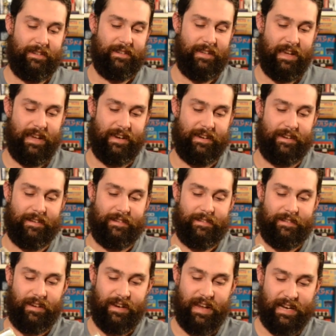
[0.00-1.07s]
Then
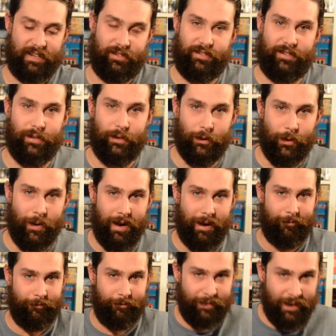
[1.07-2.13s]
the next two
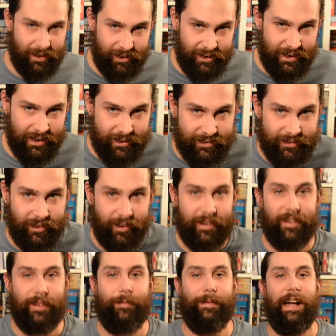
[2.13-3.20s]
I'm very
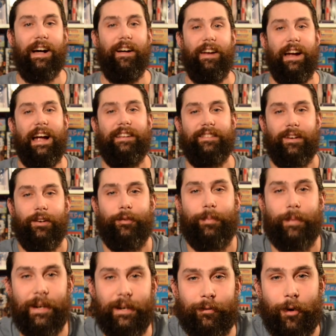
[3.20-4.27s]
excited about. As I was
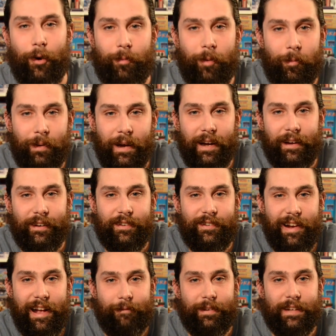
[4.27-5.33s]
playing Robopon in
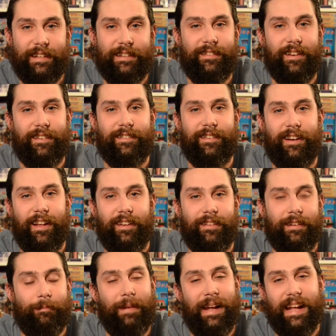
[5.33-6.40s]
Japanese yesterday, I was
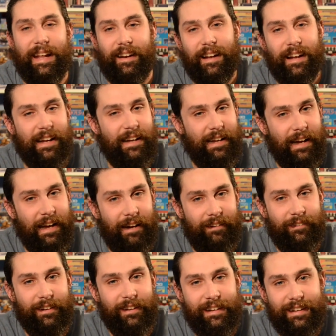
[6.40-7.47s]
like, man,
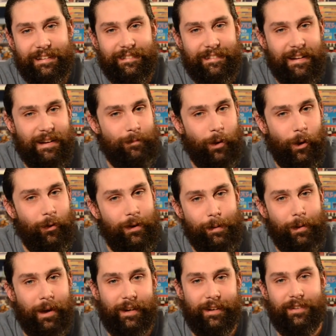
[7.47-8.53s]

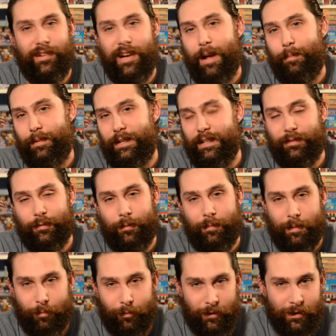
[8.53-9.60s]
Pokemon in Japanese would
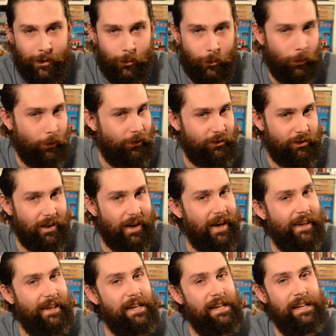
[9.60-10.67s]
be pretty cool to try.